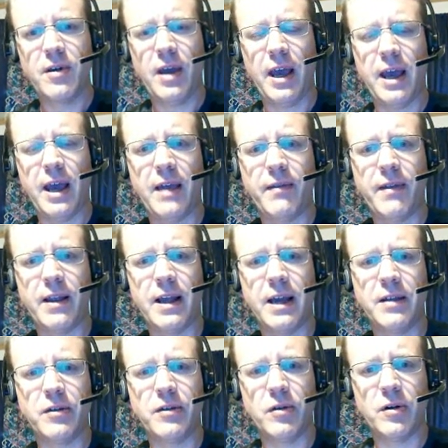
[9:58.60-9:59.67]
and then I
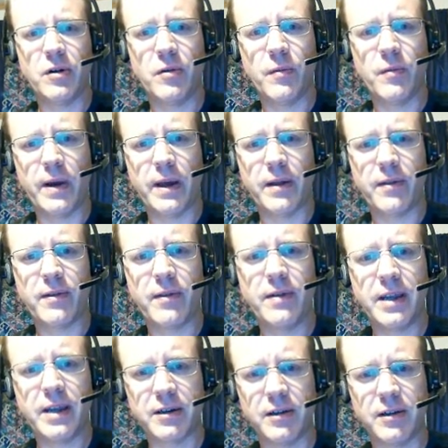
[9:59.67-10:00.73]
do it with
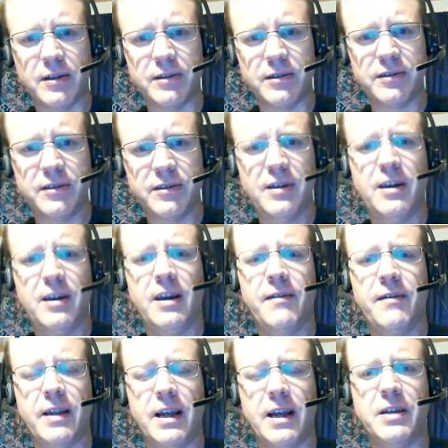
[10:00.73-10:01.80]
nickels, and
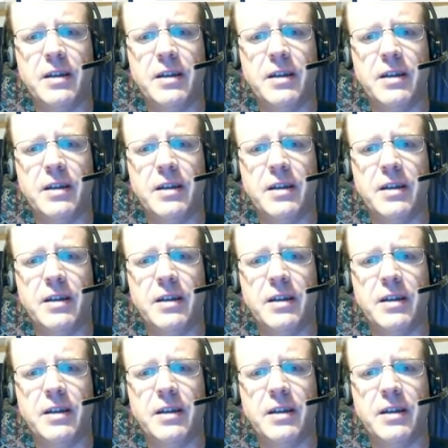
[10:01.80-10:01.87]
then I